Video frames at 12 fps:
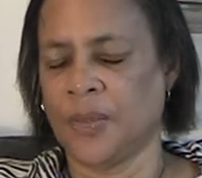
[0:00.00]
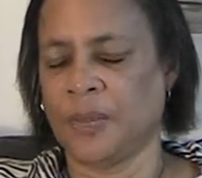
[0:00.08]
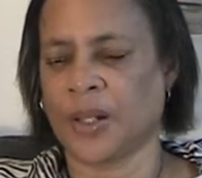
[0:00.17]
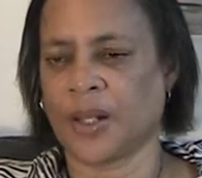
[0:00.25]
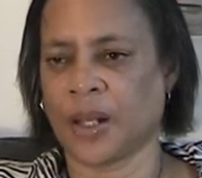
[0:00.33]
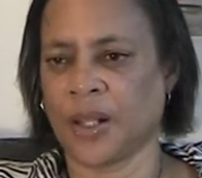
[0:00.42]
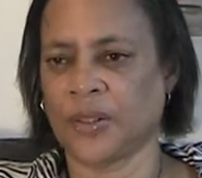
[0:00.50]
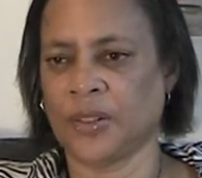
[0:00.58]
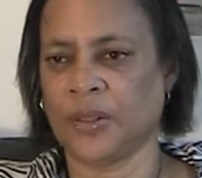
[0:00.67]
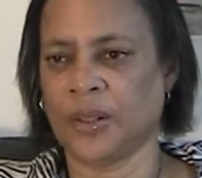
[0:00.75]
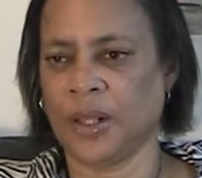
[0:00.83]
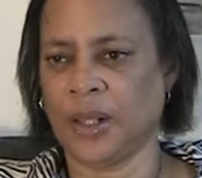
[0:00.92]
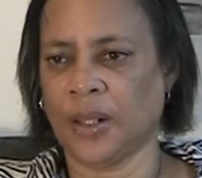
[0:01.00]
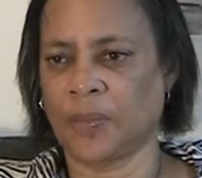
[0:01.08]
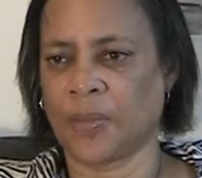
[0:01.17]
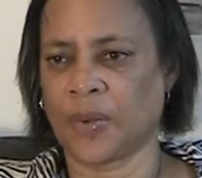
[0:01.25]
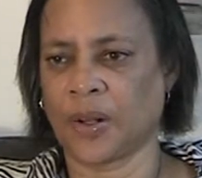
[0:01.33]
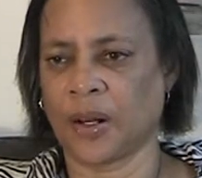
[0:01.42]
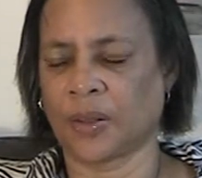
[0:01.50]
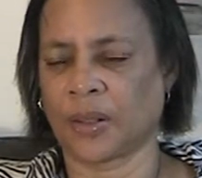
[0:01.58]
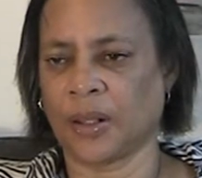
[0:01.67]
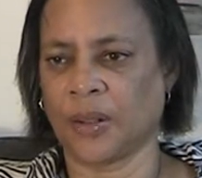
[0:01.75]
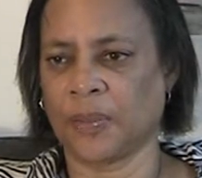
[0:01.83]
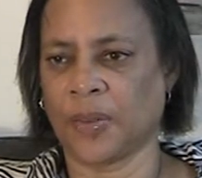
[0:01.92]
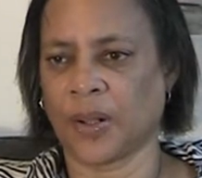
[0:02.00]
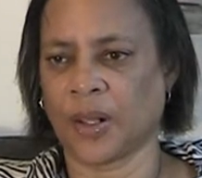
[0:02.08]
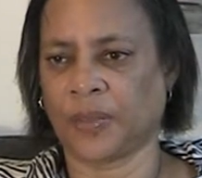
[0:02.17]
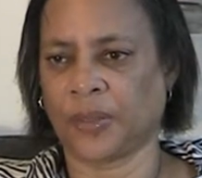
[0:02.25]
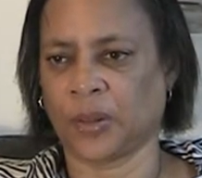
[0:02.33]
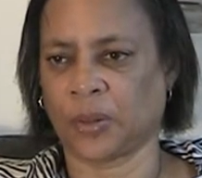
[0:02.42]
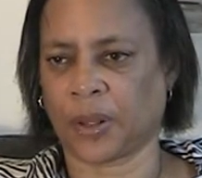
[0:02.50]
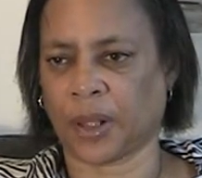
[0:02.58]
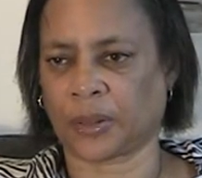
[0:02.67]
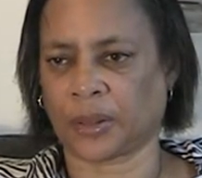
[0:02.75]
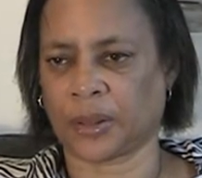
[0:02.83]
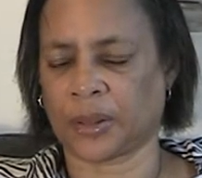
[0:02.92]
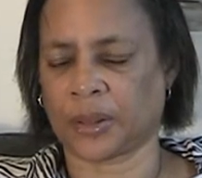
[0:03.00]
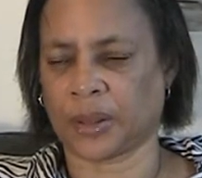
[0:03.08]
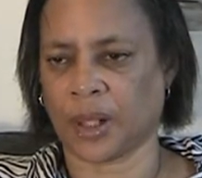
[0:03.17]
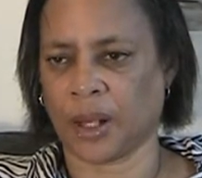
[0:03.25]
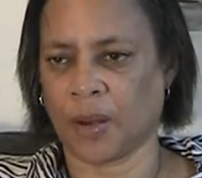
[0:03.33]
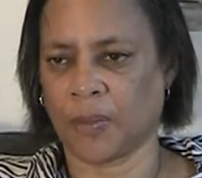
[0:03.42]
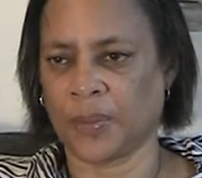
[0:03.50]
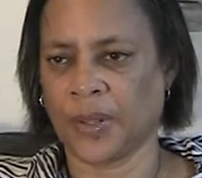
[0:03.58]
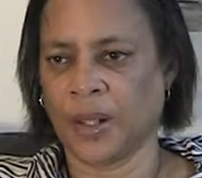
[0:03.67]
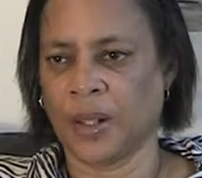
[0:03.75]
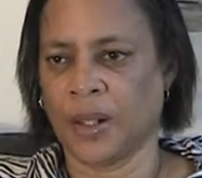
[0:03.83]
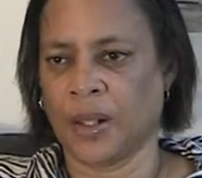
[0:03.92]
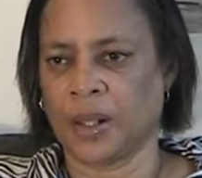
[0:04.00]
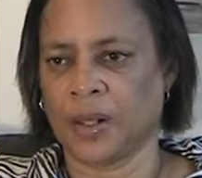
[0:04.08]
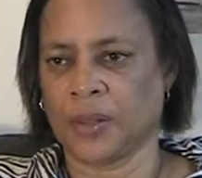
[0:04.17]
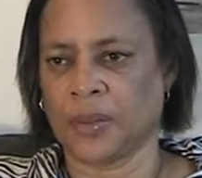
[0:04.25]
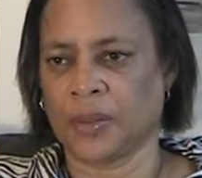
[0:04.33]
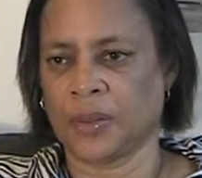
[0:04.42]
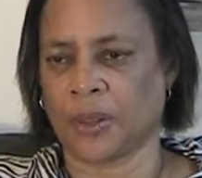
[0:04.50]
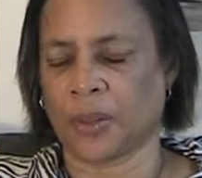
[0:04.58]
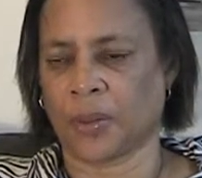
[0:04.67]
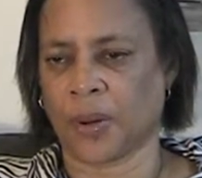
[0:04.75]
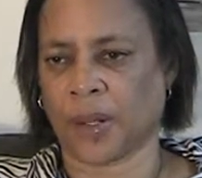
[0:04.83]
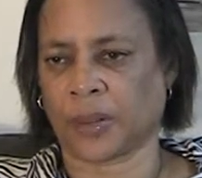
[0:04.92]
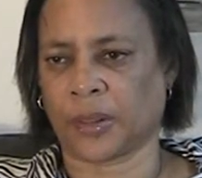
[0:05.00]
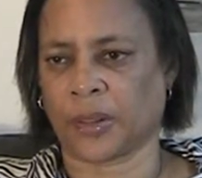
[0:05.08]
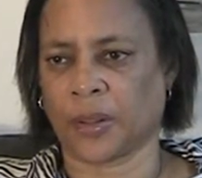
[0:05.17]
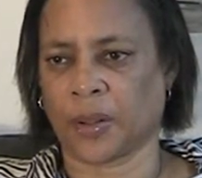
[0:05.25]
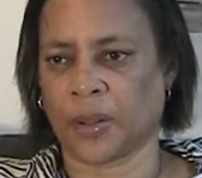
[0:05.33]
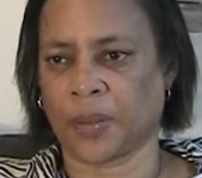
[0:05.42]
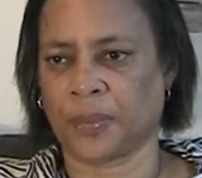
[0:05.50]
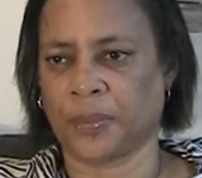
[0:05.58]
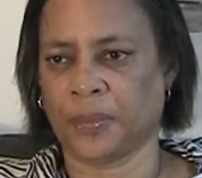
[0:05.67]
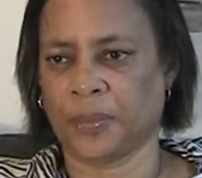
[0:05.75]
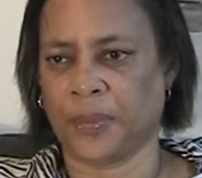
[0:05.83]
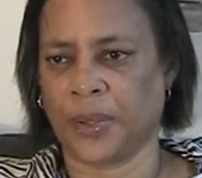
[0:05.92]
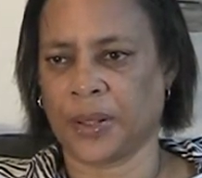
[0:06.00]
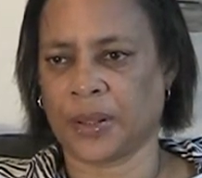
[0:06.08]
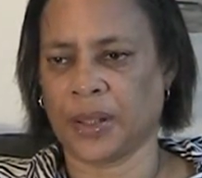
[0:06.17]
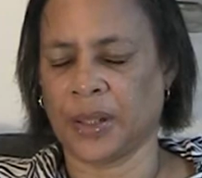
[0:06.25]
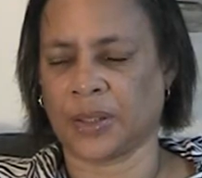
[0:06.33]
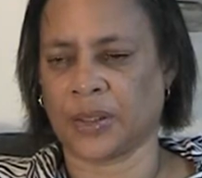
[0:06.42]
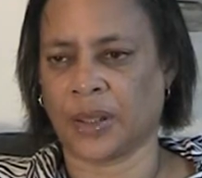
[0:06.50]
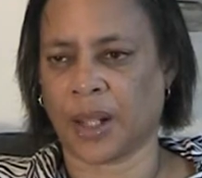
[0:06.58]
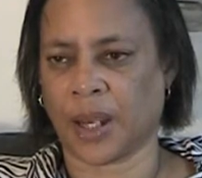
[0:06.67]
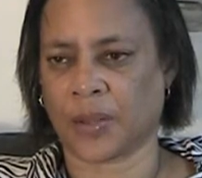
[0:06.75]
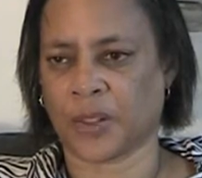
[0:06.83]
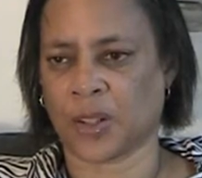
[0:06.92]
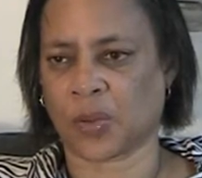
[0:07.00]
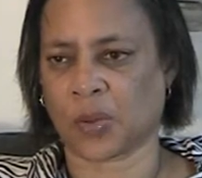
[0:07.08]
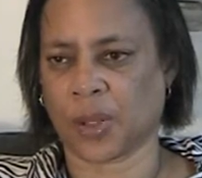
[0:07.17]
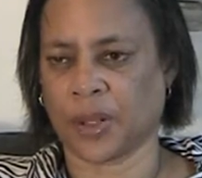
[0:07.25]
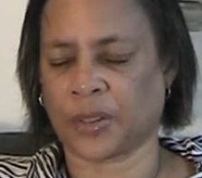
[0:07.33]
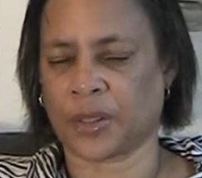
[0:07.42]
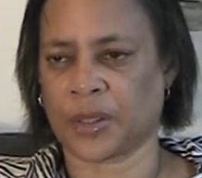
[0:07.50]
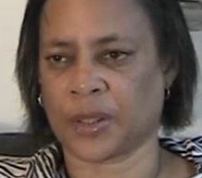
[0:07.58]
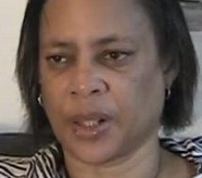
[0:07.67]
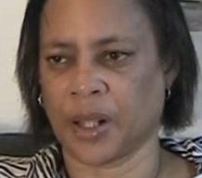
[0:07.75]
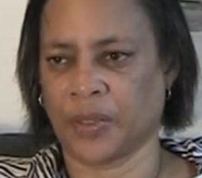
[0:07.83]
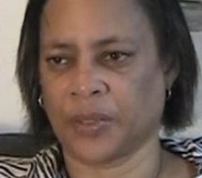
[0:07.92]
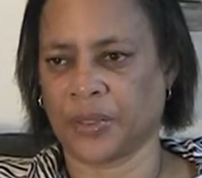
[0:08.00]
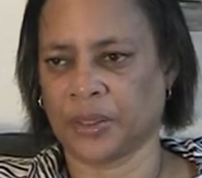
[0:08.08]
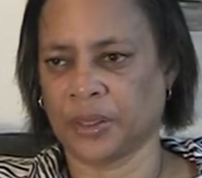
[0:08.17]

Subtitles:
Because you need a good board of directors to help direct your business. You can't just run it yourself.